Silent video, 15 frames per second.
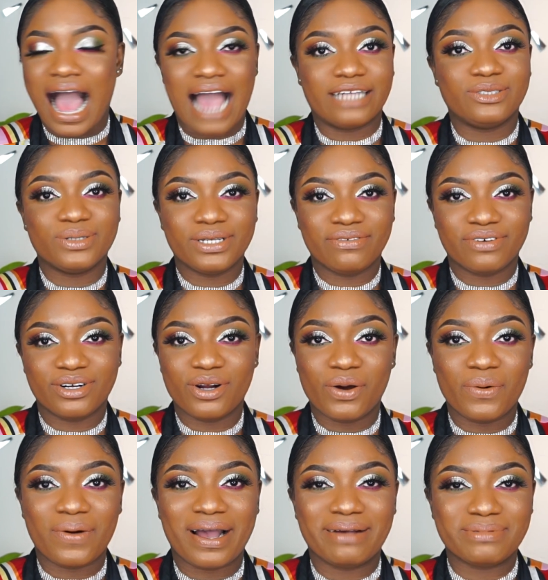I don't even
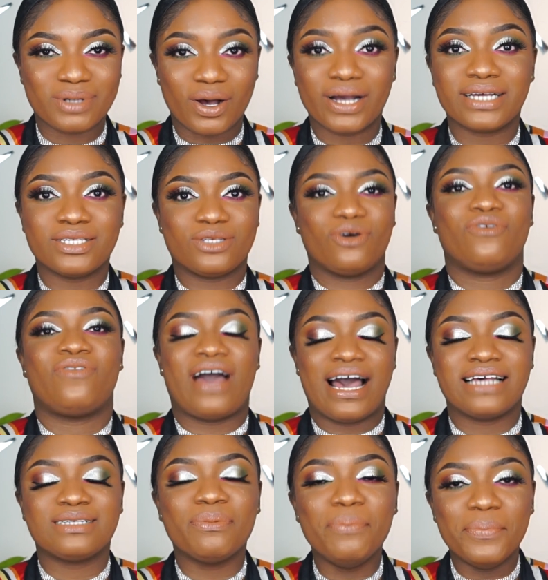know why I'm talking so
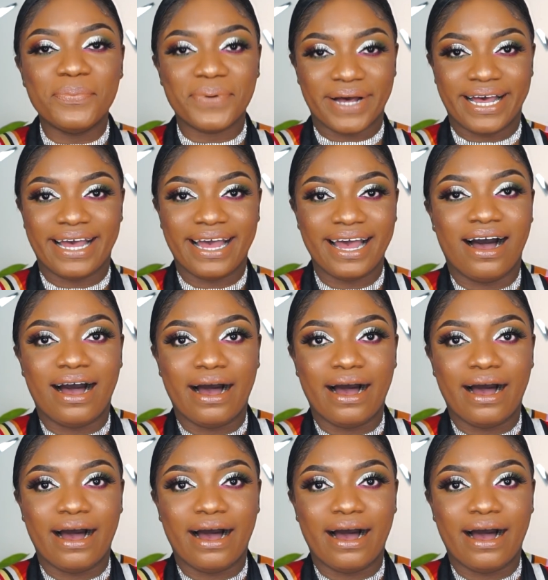fast, but